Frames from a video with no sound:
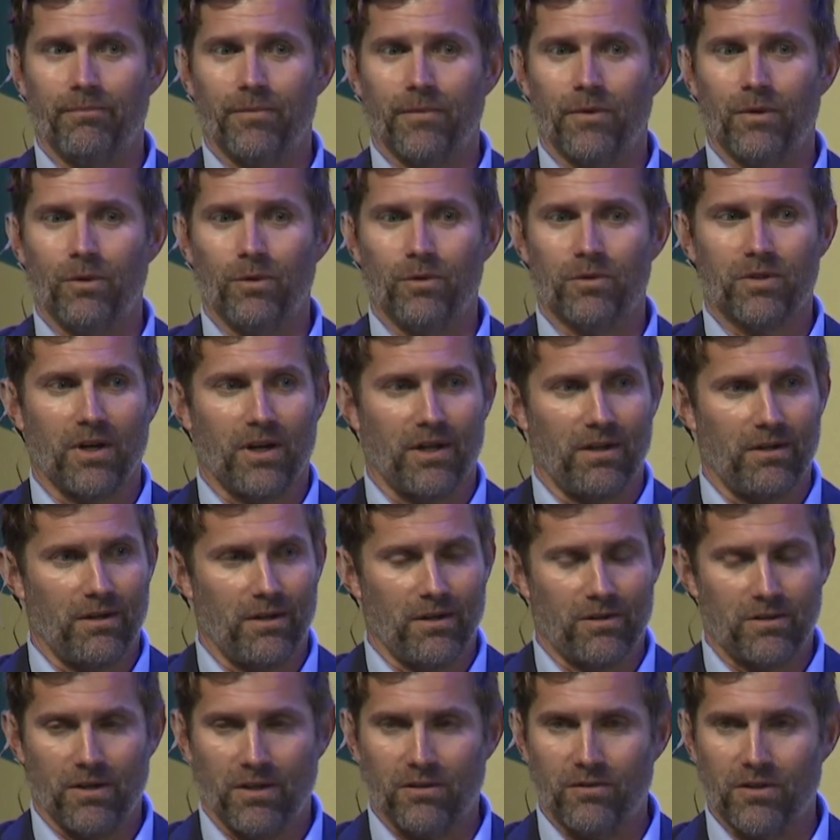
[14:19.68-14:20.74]
who's got a
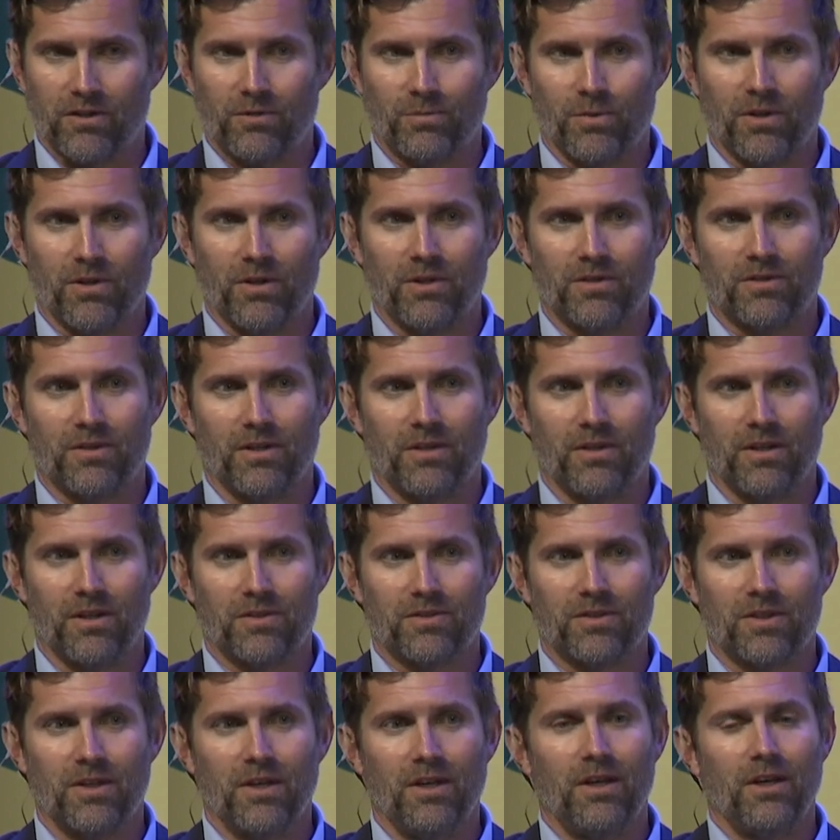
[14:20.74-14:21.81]
ton of experience in this.